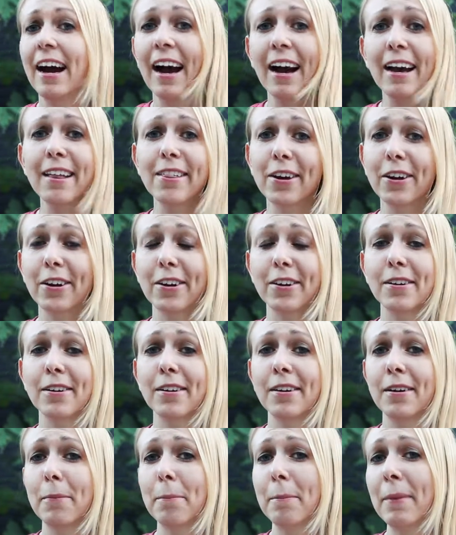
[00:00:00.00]
Hi there,
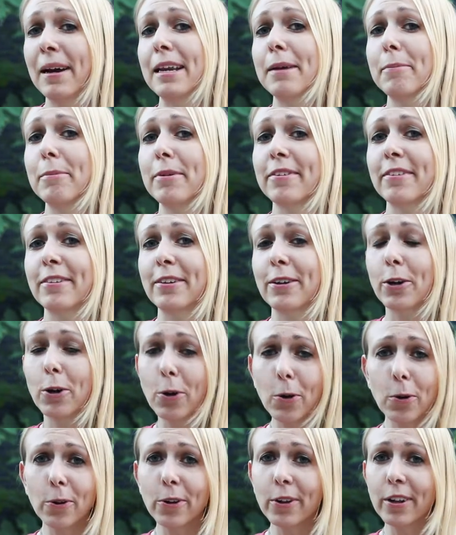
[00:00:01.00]
my name is
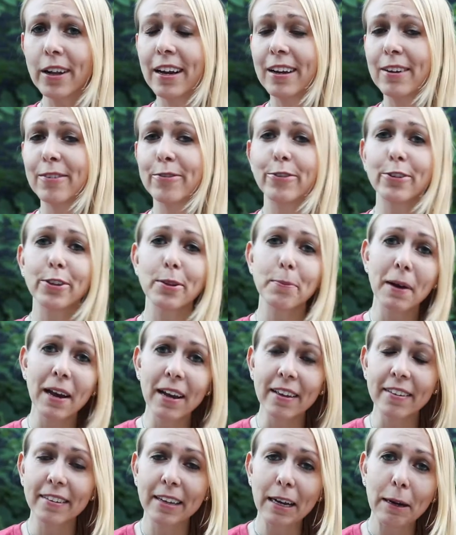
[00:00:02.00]
Nicole, and for the
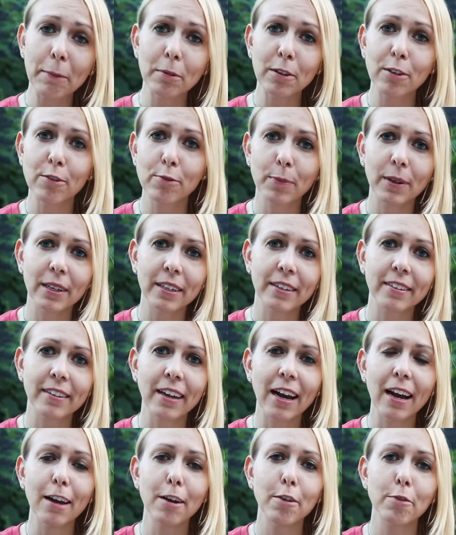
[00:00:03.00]
past couple of months
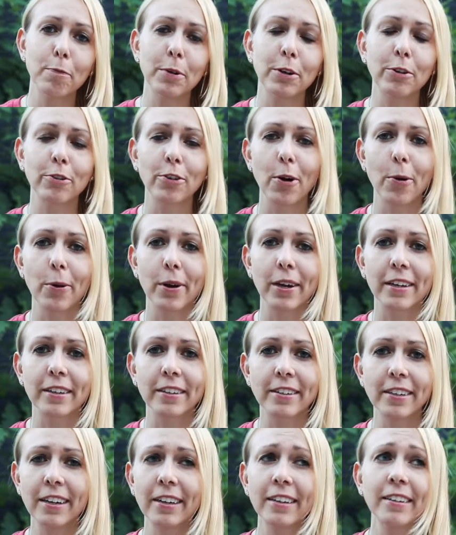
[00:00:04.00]
I have been growing
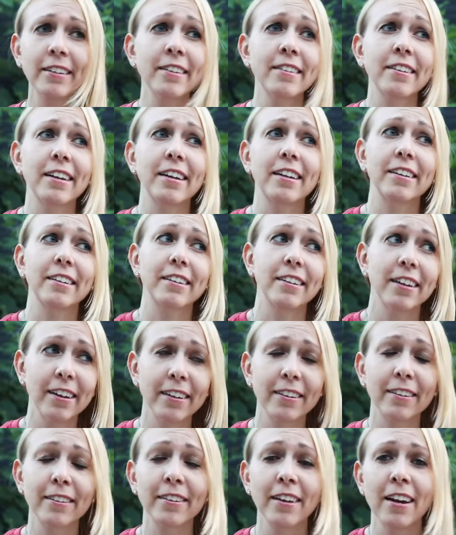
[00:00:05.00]
tons and
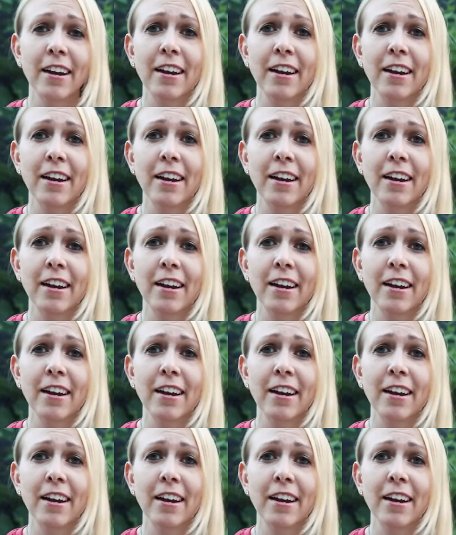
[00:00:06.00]
tons